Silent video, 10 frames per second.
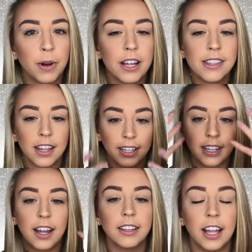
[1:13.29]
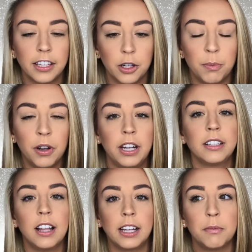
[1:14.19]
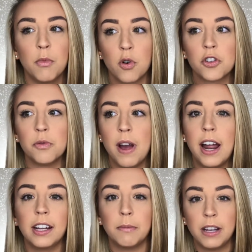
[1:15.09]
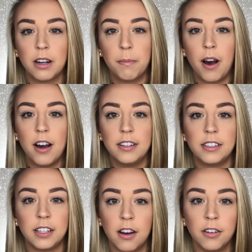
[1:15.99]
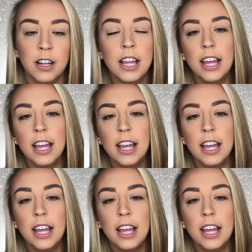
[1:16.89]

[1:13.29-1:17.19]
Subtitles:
but then again, like you're putting like more dramatic makeup on, so